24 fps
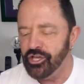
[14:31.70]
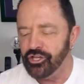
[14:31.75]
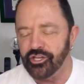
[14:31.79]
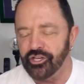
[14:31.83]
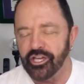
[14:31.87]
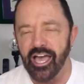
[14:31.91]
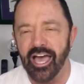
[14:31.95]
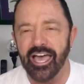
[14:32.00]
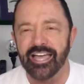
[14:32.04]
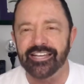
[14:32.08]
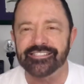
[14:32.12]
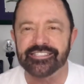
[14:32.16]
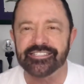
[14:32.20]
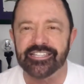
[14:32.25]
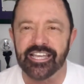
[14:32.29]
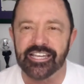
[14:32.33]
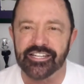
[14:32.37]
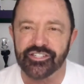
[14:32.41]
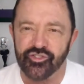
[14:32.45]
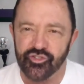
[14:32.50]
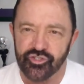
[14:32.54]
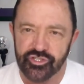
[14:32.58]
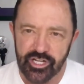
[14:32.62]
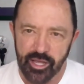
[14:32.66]
You guys,
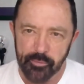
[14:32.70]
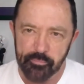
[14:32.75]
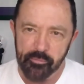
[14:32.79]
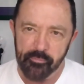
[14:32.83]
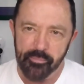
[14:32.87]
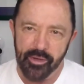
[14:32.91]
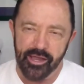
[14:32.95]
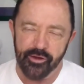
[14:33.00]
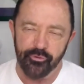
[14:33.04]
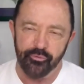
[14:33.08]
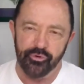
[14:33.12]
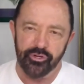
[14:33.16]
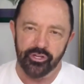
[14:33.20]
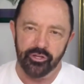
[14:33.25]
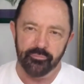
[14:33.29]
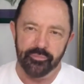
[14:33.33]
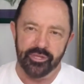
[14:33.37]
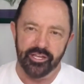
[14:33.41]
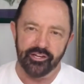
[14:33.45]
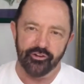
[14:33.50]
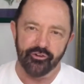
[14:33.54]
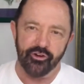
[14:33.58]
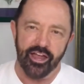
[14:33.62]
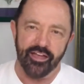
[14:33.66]
thanks for stopping by Real
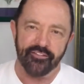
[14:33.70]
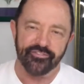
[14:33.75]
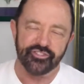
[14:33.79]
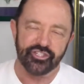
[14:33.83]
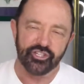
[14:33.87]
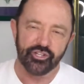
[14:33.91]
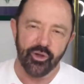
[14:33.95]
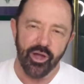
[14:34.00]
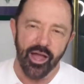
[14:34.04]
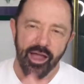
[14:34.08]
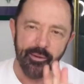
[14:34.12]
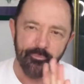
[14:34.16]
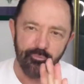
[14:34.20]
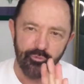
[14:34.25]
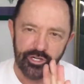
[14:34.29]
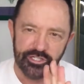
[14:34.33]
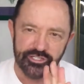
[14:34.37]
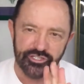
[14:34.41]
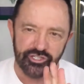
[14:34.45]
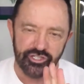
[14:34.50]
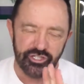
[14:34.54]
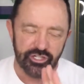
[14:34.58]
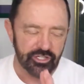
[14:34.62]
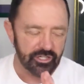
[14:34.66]
Men Craft Too. I'm
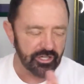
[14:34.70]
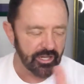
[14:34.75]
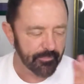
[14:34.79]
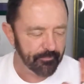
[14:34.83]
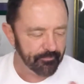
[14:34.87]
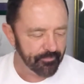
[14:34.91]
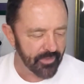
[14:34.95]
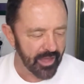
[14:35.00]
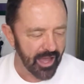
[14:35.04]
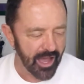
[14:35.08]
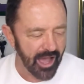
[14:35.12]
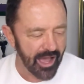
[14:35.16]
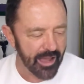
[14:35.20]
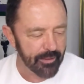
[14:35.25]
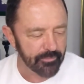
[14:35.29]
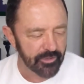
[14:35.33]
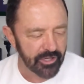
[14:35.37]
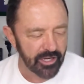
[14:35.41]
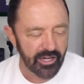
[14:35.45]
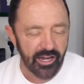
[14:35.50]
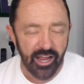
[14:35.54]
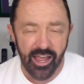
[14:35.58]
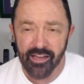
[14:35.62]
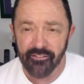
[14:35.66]
Richard. I'm
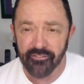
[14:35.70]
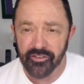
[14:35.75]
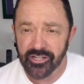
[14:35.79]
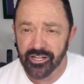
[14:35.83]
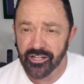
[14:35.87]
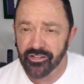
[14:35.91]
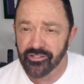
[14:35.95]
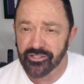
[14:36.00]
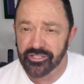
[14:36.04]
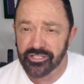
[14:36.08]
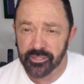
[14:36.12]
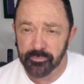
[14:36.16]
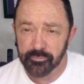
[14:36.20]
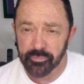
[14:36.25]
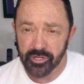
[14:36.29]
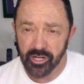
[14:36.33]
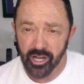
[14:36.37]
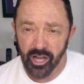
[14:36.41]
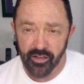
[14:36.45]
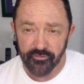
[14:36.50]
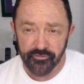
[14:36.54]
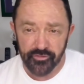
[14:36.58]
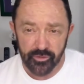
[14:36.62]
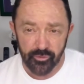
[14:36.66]
gonna have another sip of
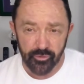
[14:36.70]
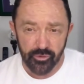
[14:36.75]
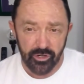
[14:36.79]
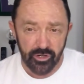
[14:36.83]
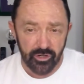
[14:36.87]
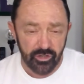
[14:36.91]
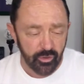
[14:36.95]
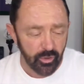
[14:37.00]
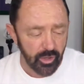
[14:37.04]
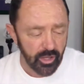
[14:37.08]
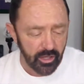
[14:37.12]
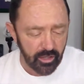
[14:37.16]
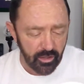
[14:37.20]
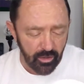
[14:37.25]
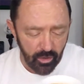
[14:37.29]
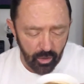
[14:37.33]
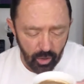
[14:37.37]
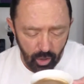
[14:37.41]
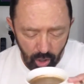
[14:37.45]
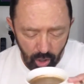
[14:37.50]
coffee real quick.